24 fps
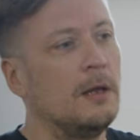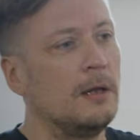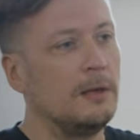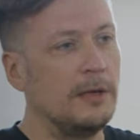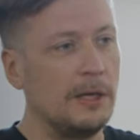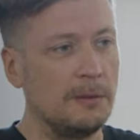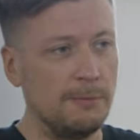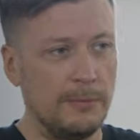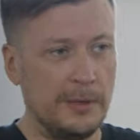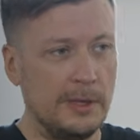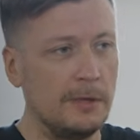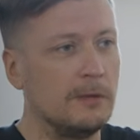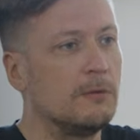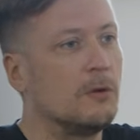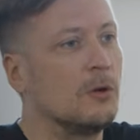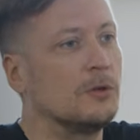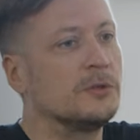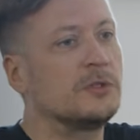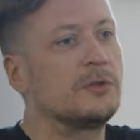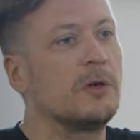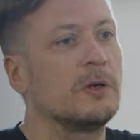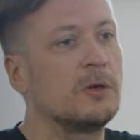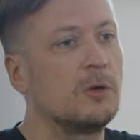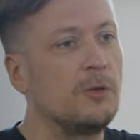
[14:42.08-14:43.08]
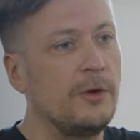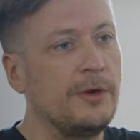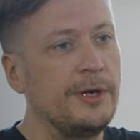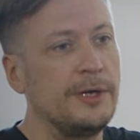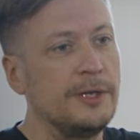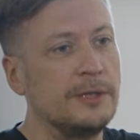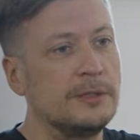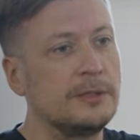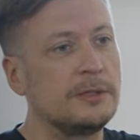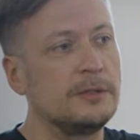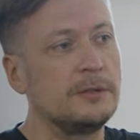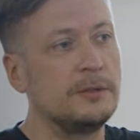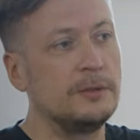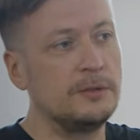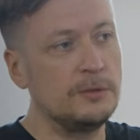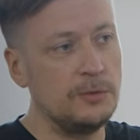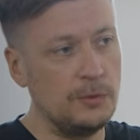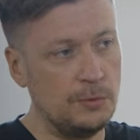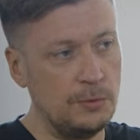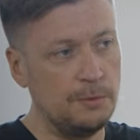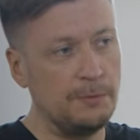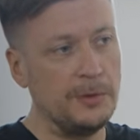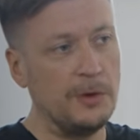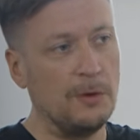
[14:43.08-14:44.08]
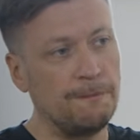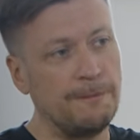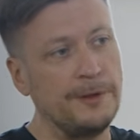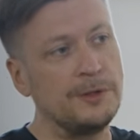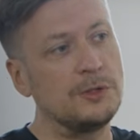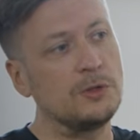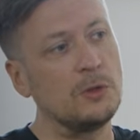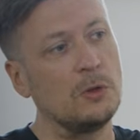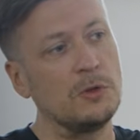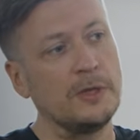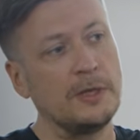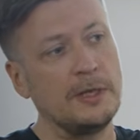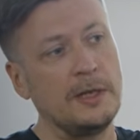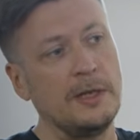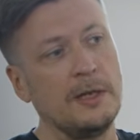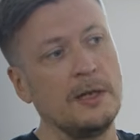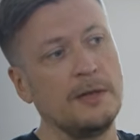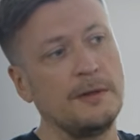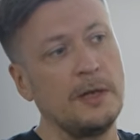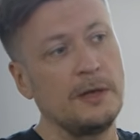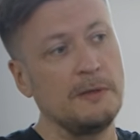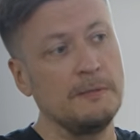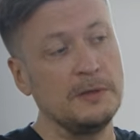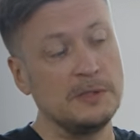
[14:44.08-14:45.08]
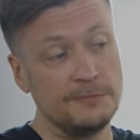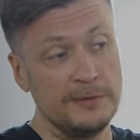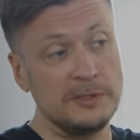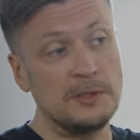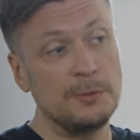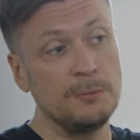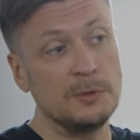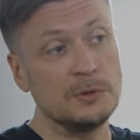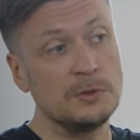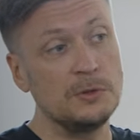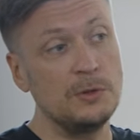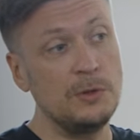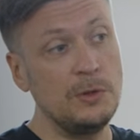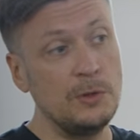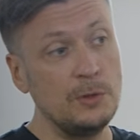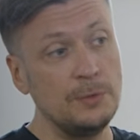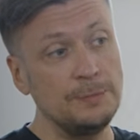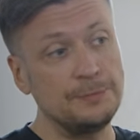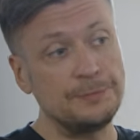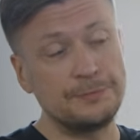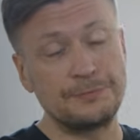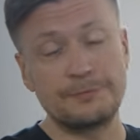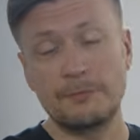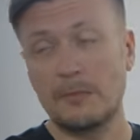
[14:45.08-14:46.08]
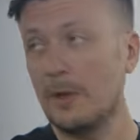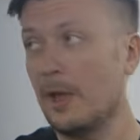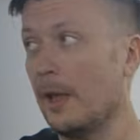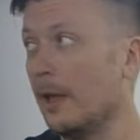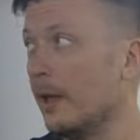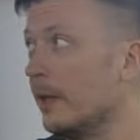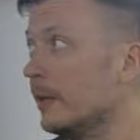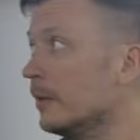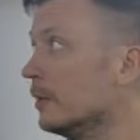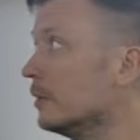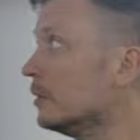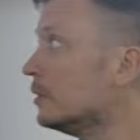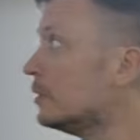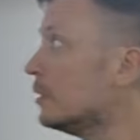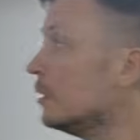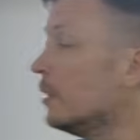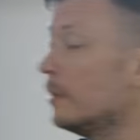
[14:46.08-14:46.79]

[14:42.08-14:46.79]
let me construct queries to fetch all the data that is visible to you, and